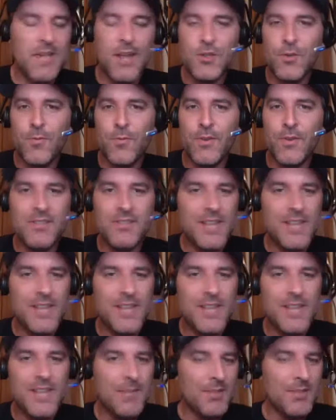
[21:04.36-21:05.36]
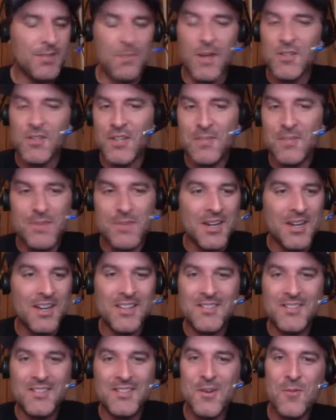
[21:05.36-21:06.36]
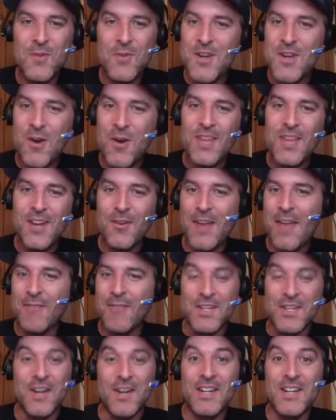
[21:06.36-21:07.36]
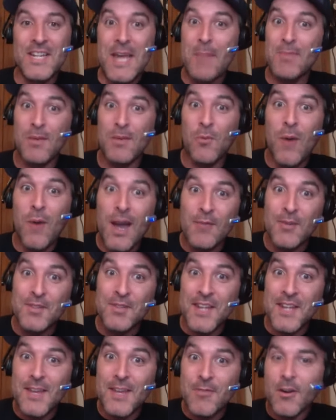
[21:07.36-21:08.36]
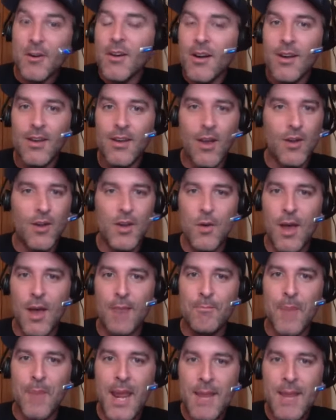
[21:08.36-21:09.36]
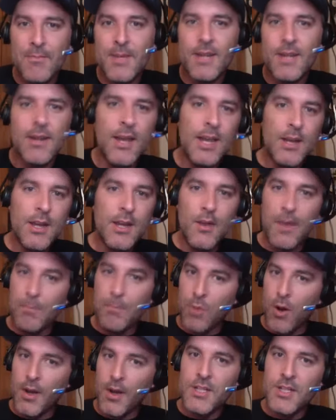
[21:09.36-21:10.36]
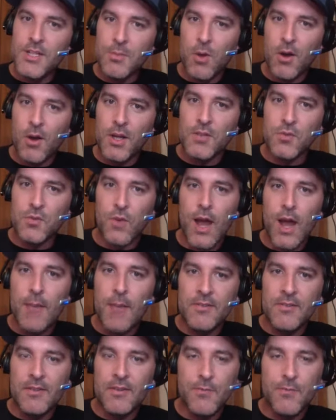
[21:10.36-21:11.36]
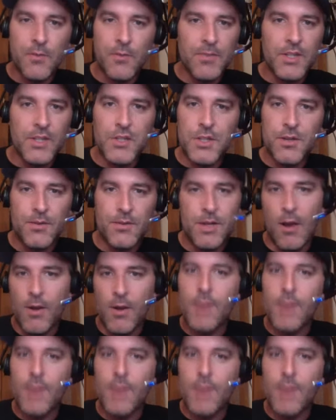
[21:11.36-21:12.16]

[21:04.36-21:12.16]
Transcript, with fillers: think there's a potential for this team, especially because we know they don't have a ton of depth at wide receiver. You know, you have Bateman. You know, they brought in Demarcus Robinson from the.